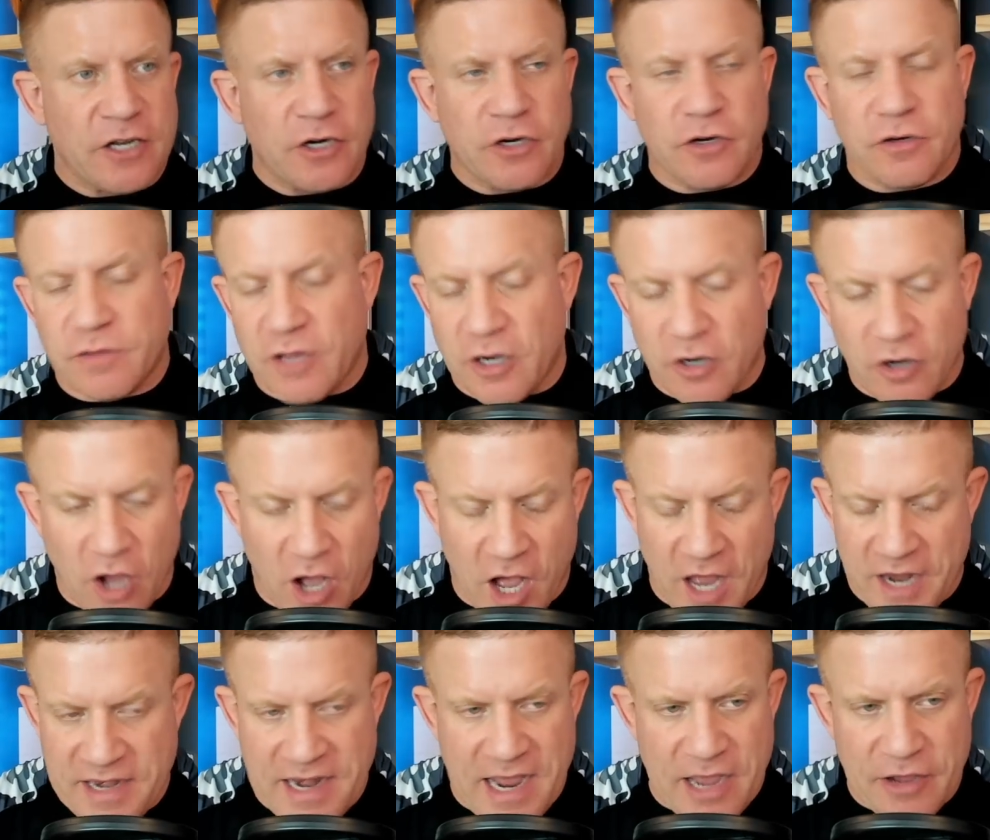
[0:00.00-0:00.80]
They're
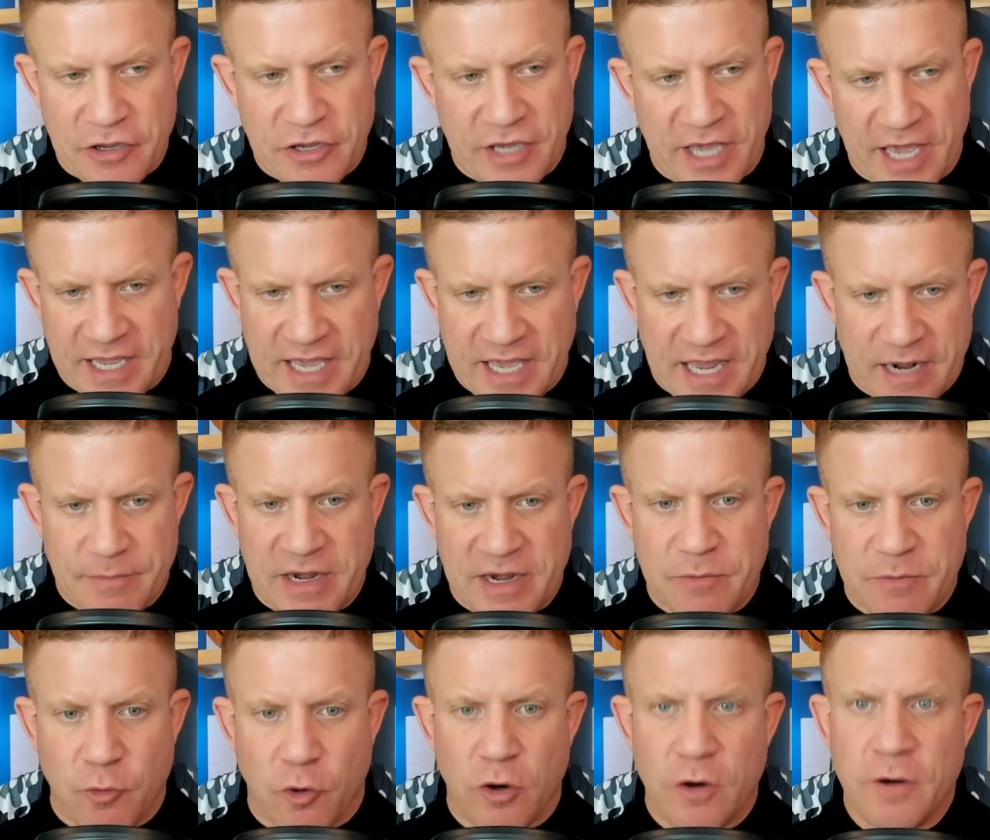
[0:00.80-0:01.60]
gone now. You can't get them
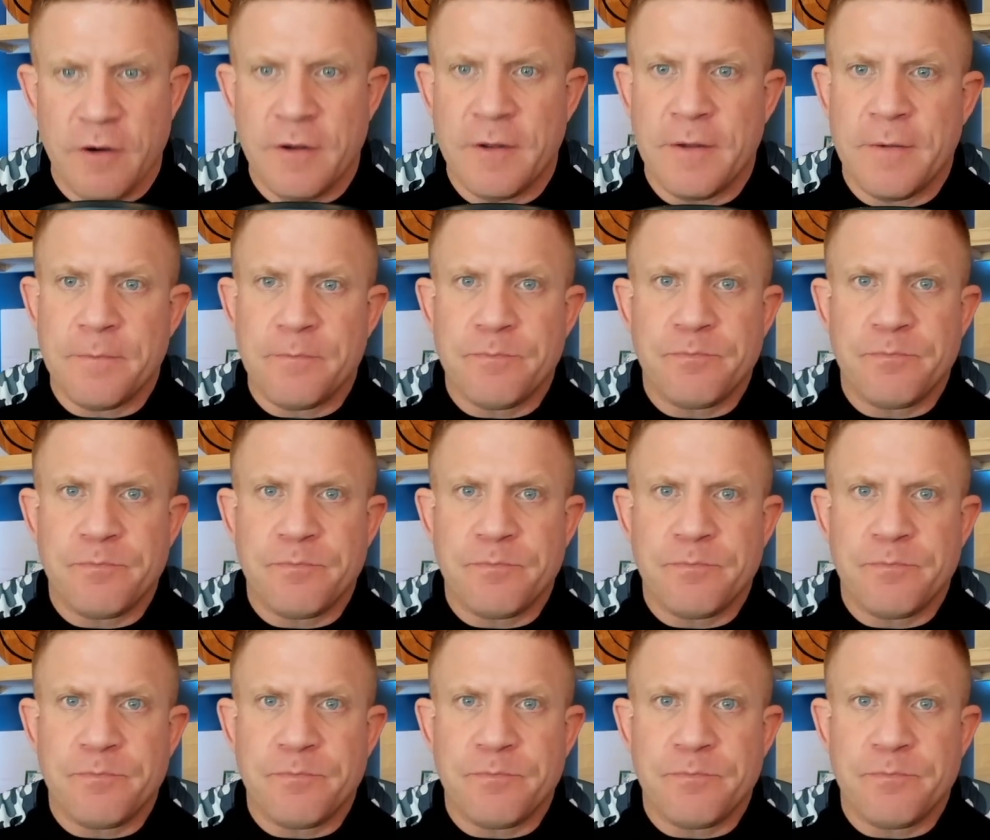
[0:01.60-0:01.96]
anymore.